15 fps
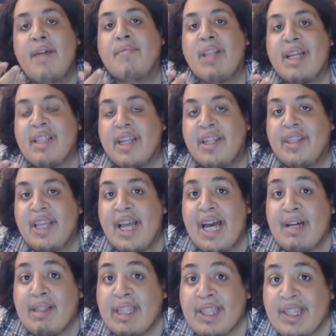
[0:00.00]
If you liked anything I
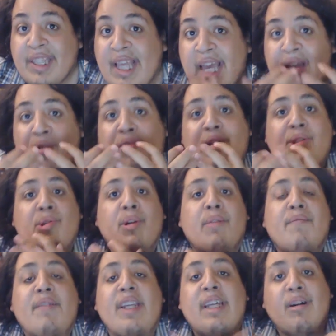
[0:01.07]
had to say or enjoyed
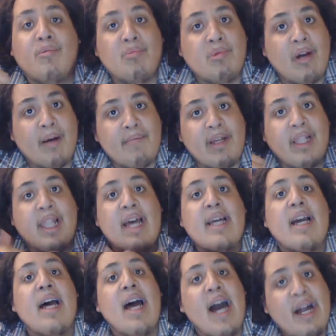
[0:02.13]
the video, drop me a like.